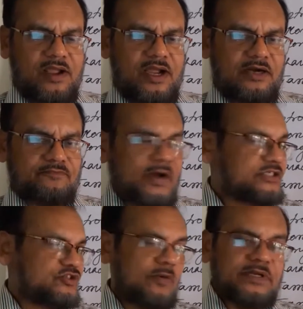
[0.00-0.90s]
And
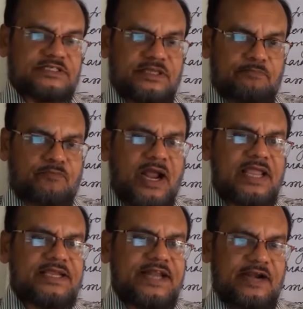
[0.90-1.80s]
first novel is the
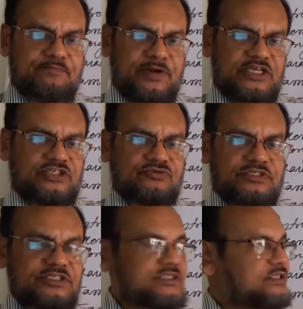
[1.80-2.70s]
Pride and
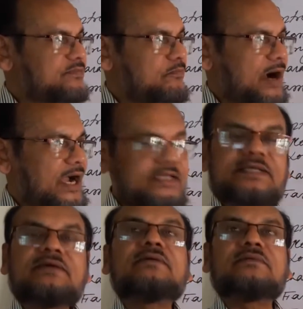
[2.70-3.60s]
Prejudice
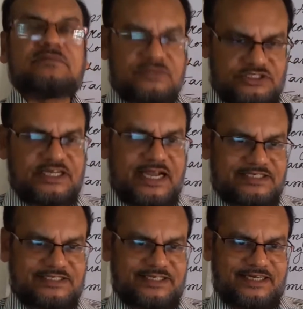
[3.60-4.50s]
by Jane
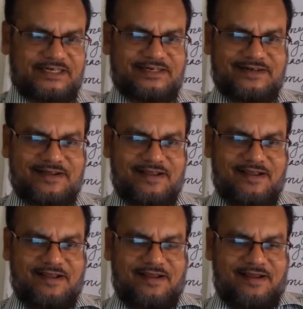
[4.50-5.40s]
Austen.
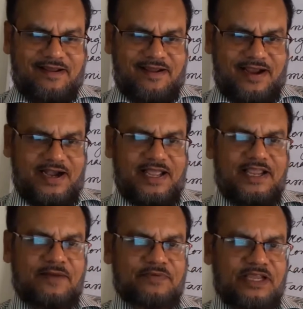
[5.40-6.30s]
And I
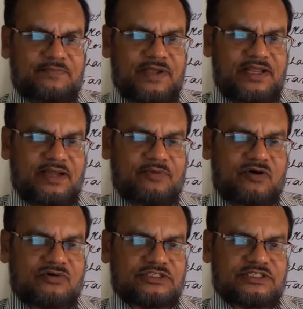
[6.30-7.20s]
have given
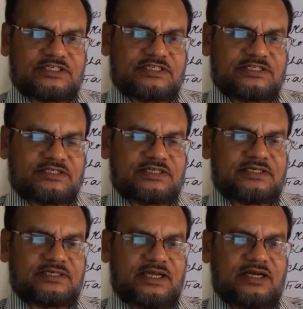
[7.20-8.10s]
about Jane
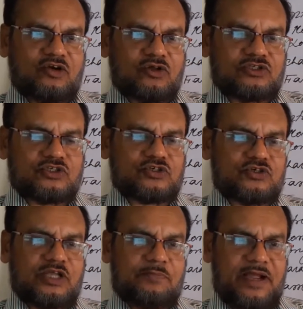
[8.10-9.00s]
Austen and also
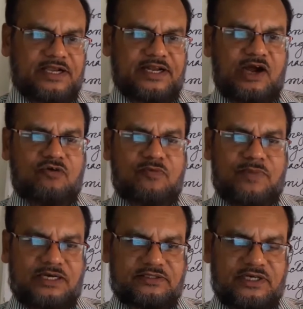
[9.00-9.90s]
the background,
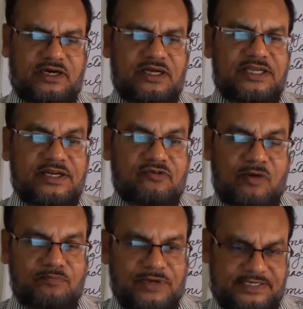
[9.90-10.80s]
but the
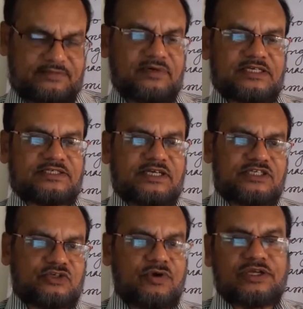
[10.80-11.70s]
incomplete lecture
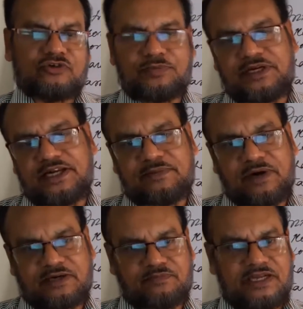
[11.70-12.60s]
is going to be
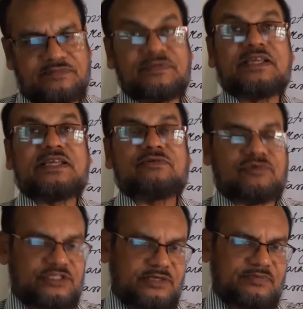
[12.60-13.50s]
delivered by me
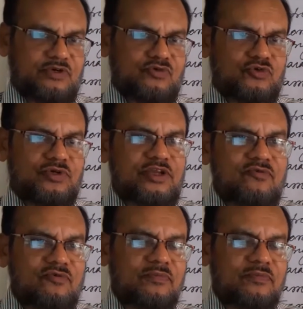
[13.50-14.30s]
with a view to you.